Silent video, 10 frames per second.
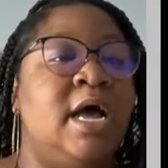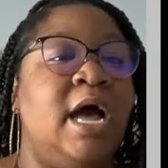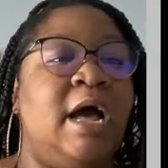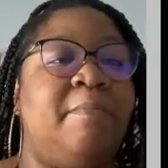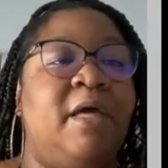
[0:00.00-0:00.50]

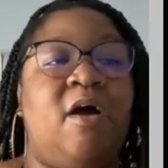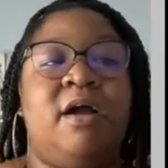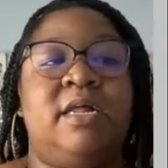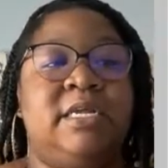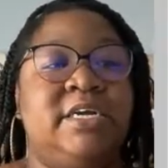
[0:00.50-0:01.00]
that
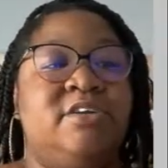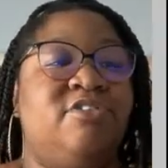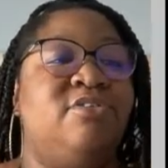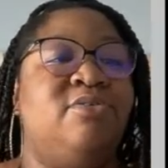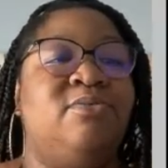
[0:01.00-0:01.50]
aren't clear
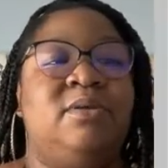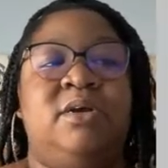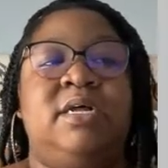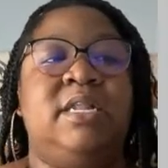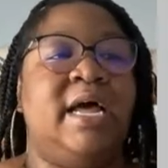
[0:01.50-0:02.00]
to
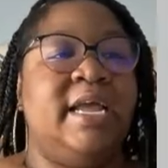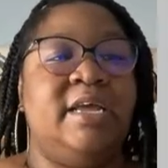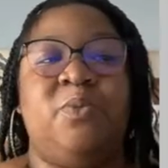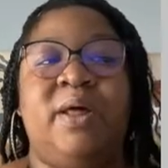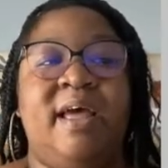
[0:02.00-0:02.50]
your
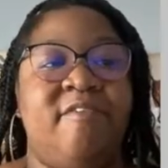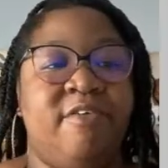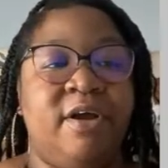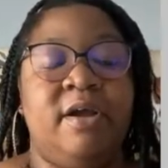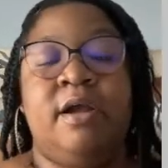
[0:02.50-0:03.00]
client,
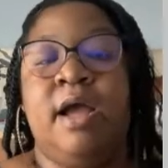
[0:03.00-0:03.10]
whatever,